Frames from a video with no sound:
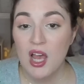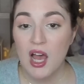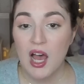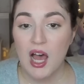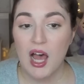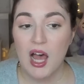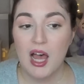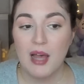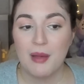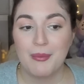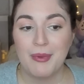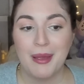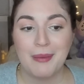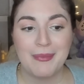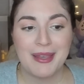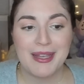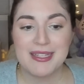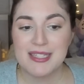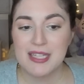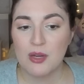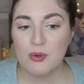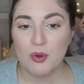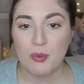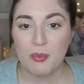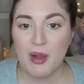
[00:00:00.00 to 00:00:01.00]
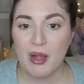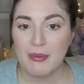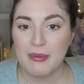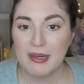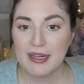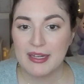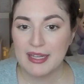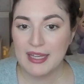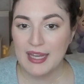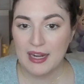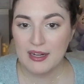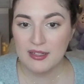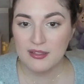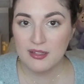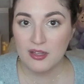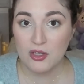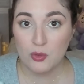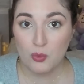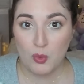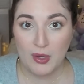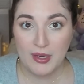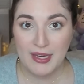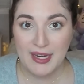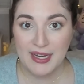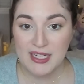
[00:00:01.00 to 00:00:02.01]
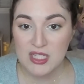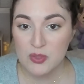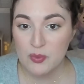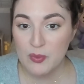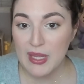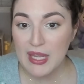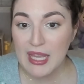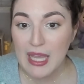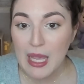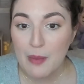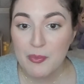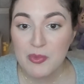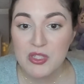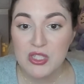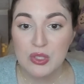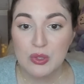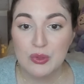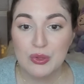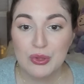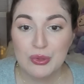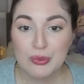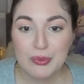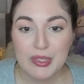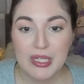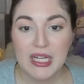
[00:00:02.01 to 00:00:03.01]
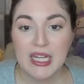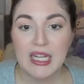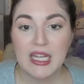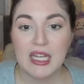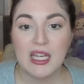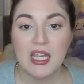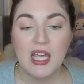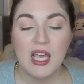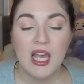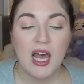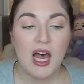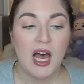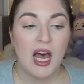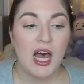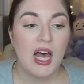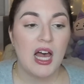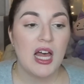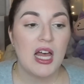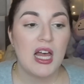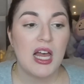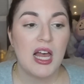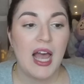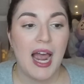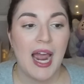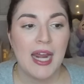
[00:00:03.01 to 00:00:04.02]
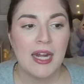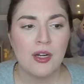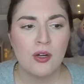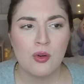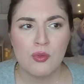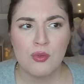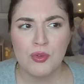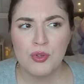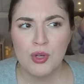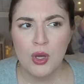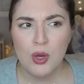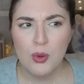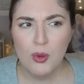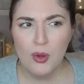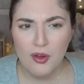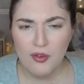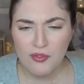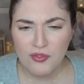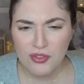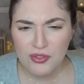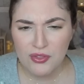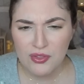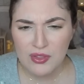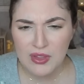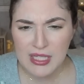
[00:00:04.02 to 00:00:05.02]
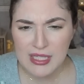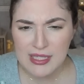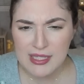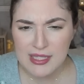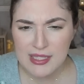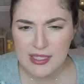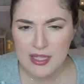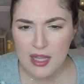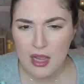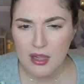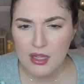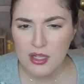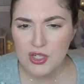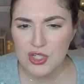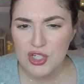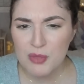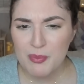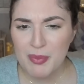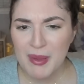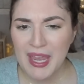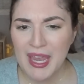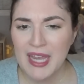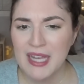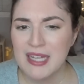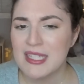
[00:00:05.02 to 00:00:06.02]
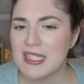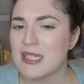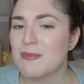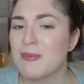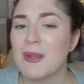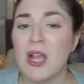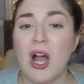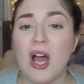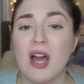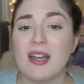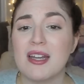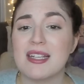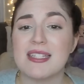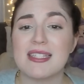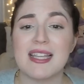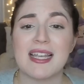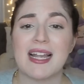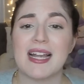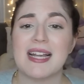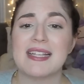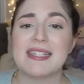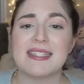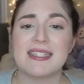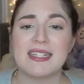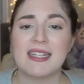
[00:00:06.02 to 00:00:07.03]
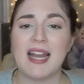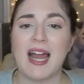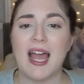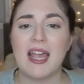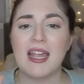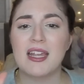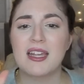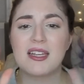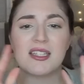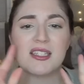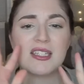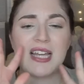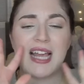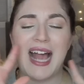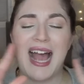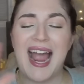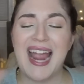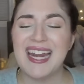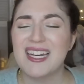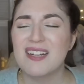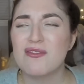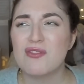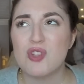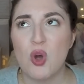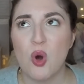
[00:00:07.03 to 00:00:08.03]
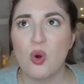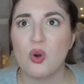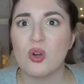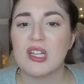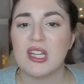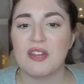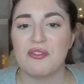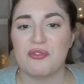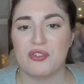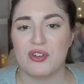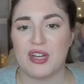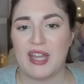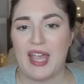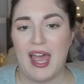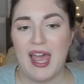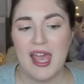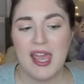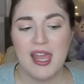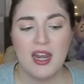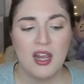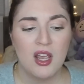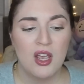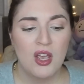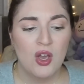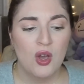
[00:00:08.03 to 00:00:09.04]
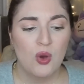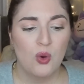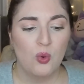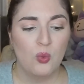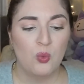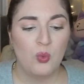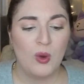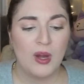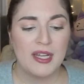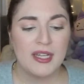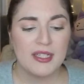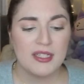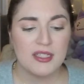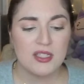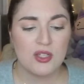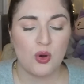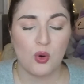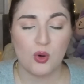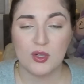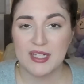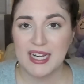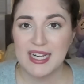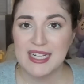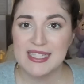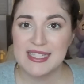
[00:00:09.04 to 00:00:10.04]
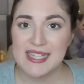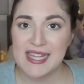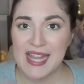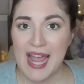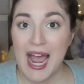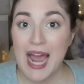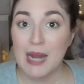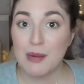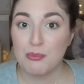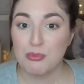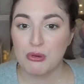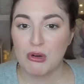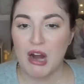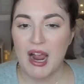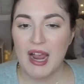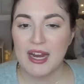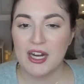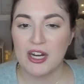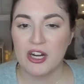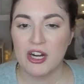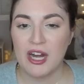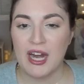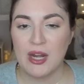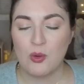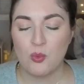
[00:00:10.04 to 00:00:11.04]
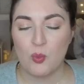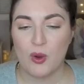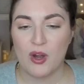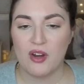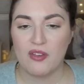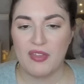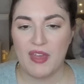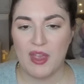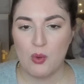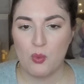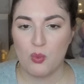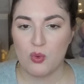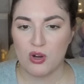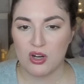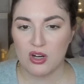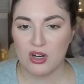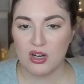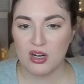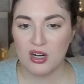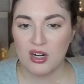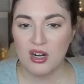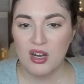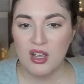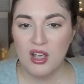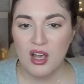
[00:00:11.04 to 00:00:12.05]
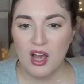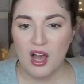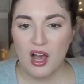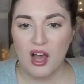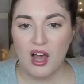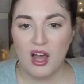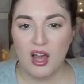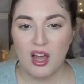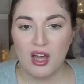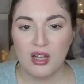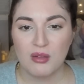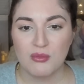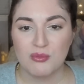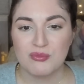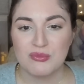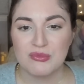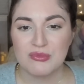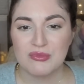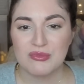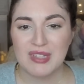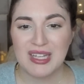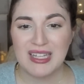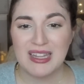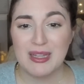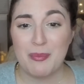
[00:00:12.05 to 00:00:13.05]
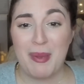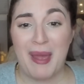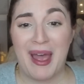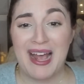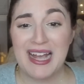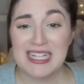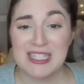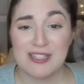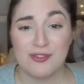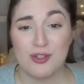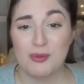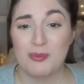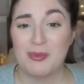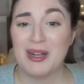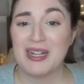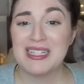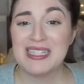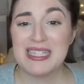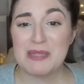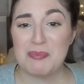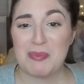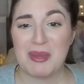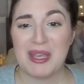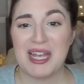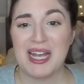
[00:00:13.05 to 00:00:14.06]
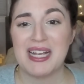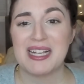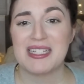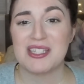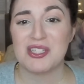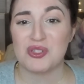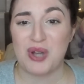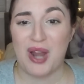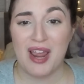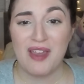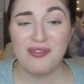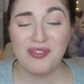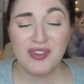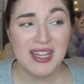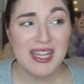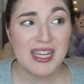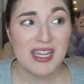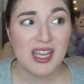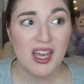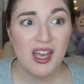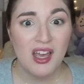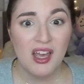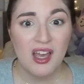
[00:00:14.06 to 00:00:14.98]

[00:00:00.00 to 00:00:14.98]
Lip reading: I'm guessing we're probably gonna get another one next week, episode 3. I don't know if that's still in Japan, to be honest. Like I said, I kind of totally forget what tour dates they had prior and where they were in the past few months, because I feel like